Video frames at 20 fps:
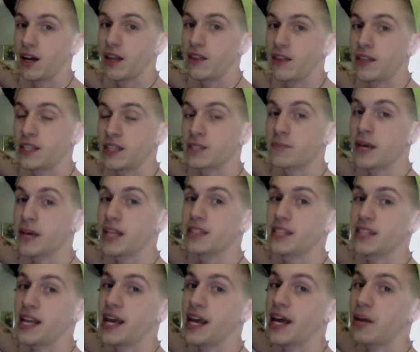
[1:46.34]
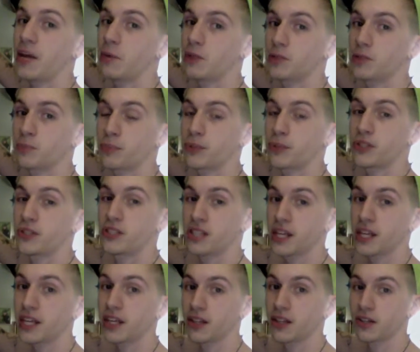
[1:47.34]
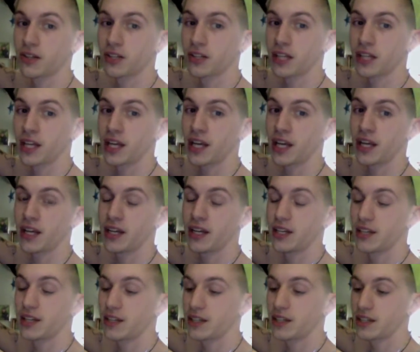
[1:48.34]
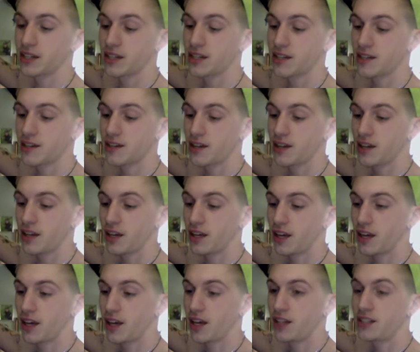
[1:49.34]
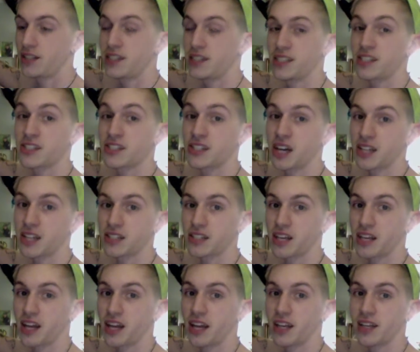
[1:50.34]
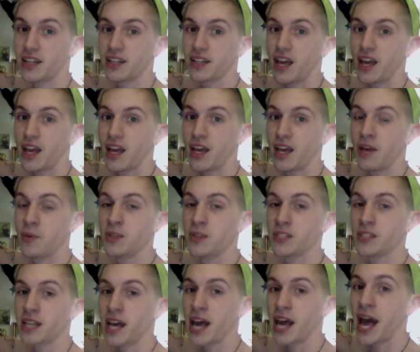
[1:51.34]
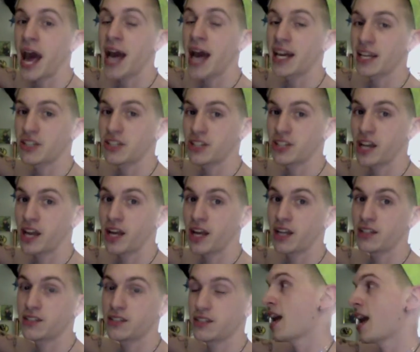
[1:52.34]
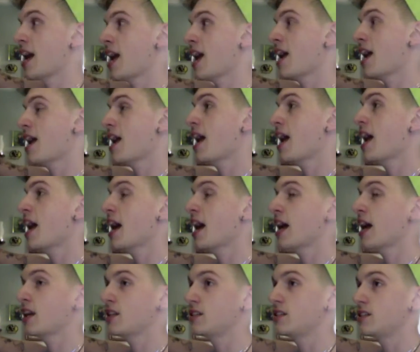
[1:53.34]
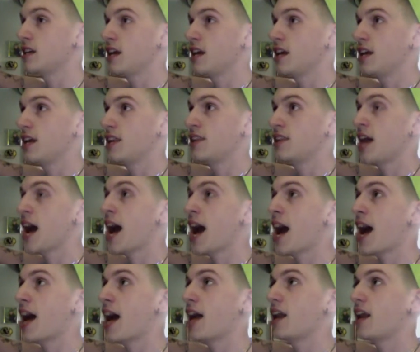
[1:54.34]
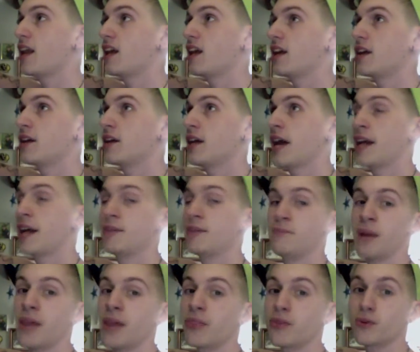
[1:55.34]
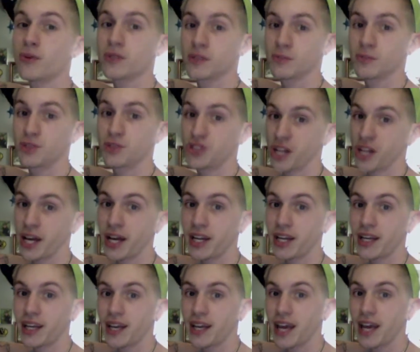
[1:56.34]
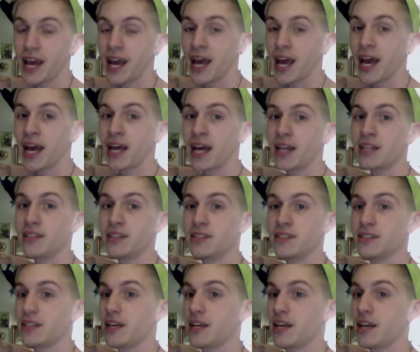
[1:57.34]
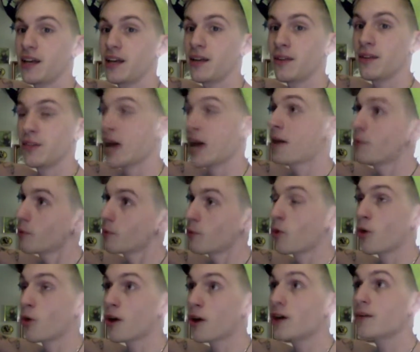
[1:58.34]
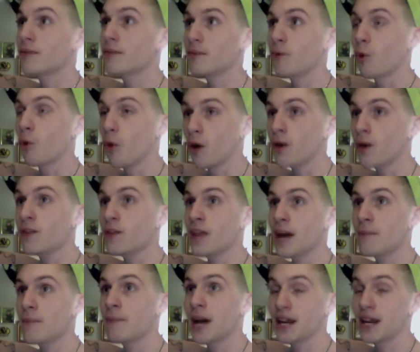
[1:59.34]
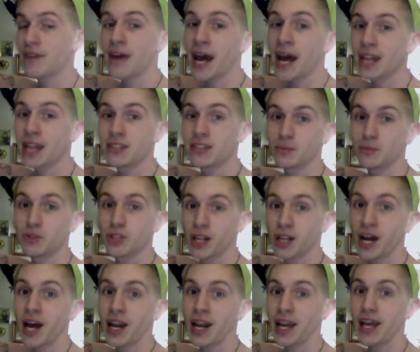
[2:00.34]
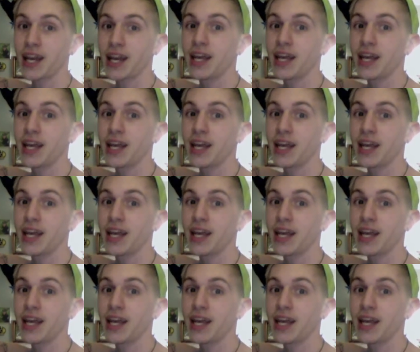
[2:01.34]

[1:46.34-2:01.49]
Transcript: this man's hand was particularly disgusting. It was a haggish hand. A hand that had been through some shit. And that, or that might have had some shit on it.